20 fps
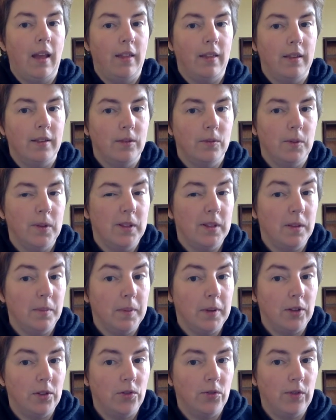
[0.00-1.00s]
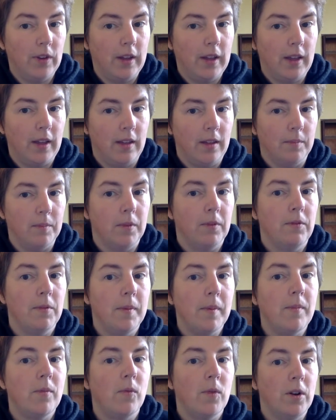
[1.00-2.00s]
This one's a bit tricky, but
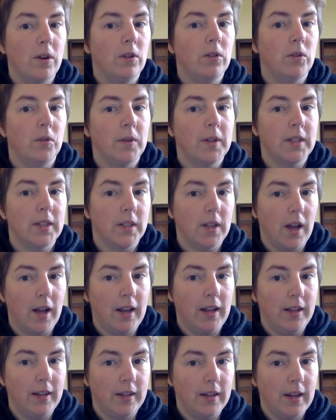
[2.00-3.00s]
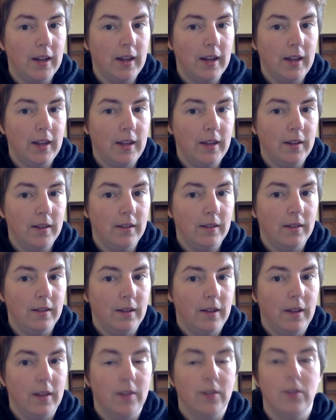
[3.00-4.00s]
remember we're not doing silent E.
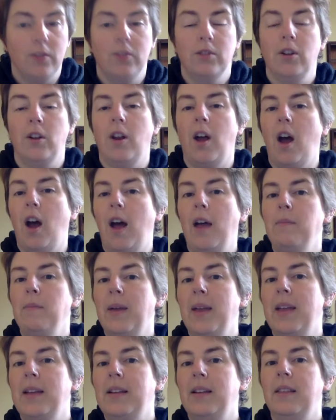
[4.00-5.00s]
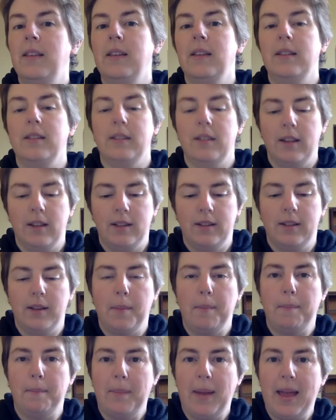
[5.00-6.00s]
So it's not I made this, it's
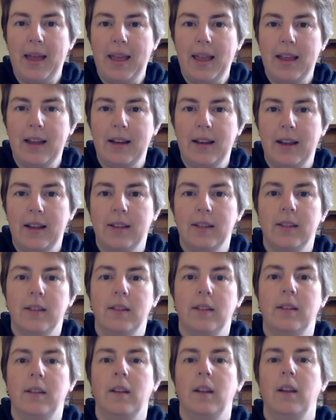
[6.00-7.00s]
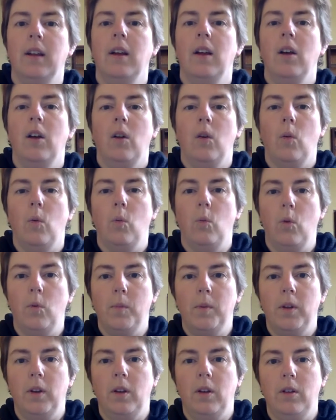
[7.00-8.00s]
made as in
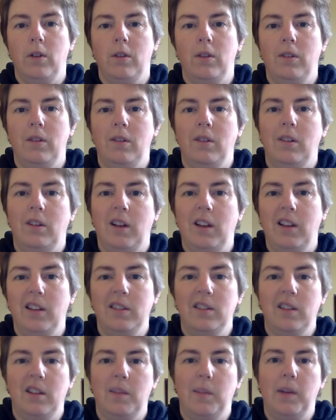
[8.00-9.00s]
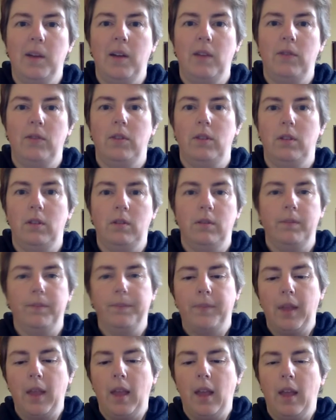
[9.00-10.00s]
woman who cleans up after you.
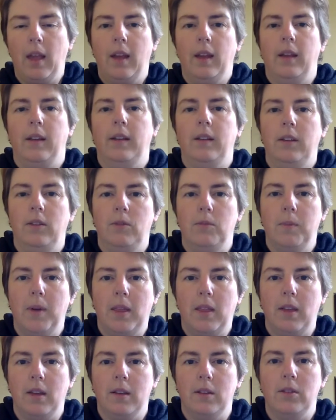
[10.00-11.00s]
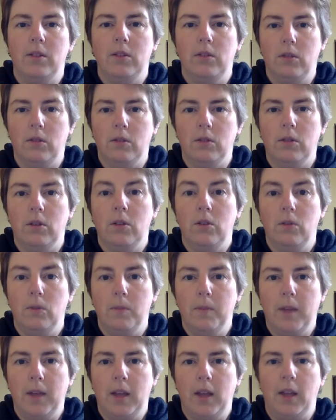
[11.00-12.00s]
Your mother is not your
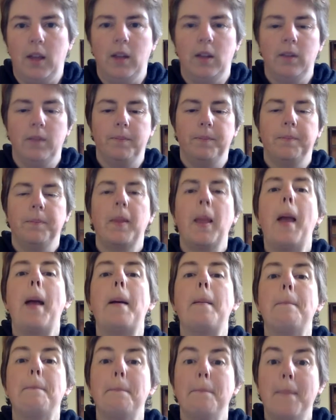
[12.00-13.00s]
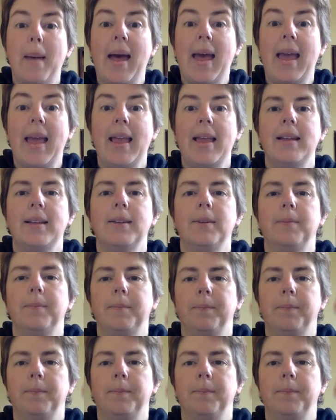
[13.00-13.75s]
maid. Maid.